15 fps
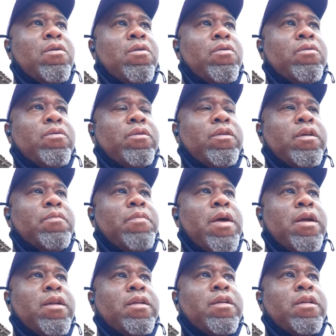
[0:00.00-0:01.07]
You know,
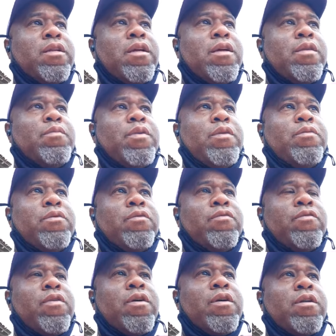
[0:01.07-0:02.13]
sit back, listen to other people's